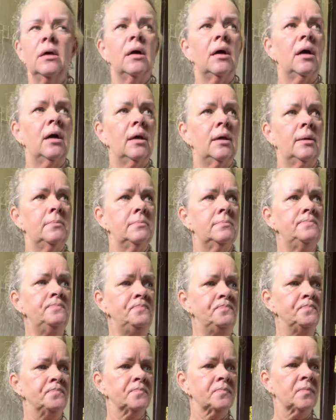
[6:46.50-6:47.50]

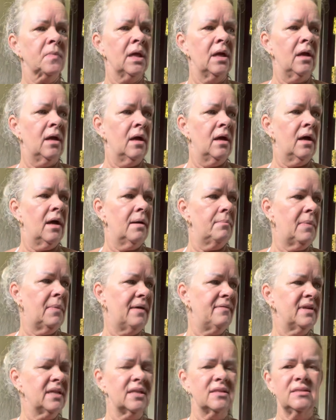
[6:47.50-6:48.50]
I'm
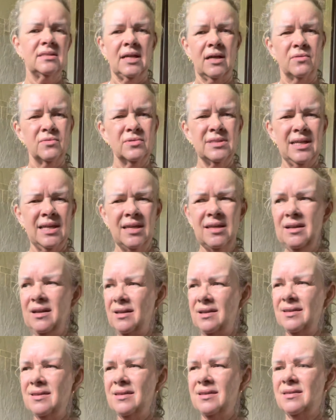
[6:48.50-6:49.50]
having a down day,
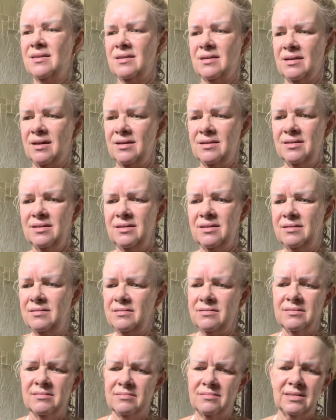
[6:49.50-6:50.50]
like I
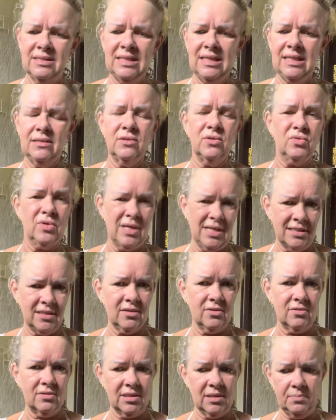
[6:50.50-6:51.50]
need to rest
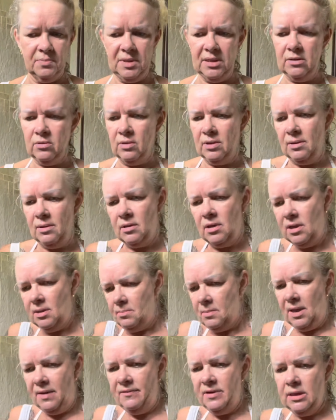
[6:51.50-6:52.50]
or something, or
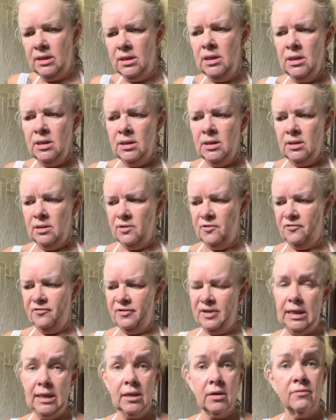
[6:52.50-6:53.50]
I'm having the
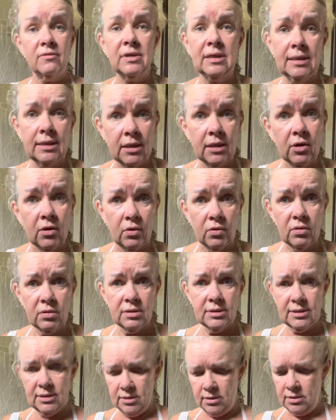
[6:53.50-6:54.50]
feeling of a little
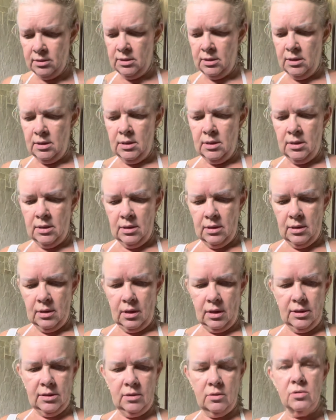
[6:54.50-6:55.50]
cold,
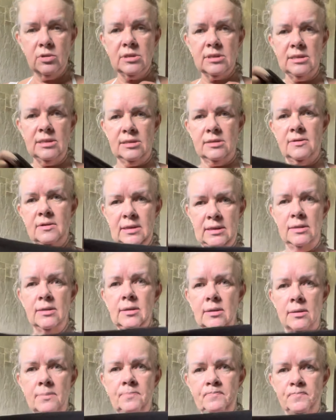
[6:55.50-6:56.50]
I use this
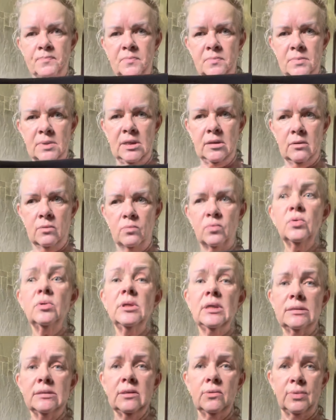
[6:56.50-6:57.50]
thin wool
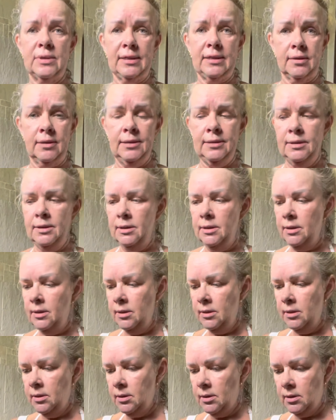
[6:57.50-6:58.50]
underwear
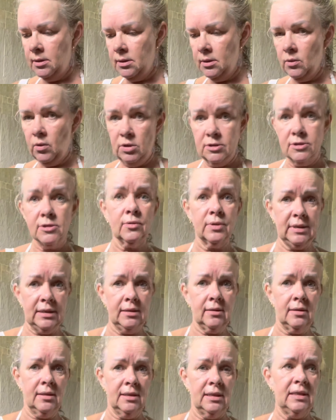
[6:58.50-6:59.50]
also
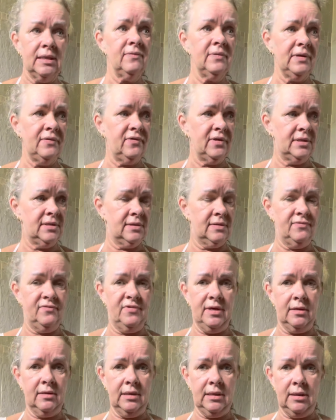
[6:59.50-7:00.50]
here, even if it's
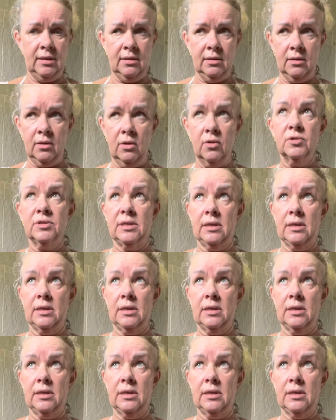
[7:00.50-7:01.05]
very hot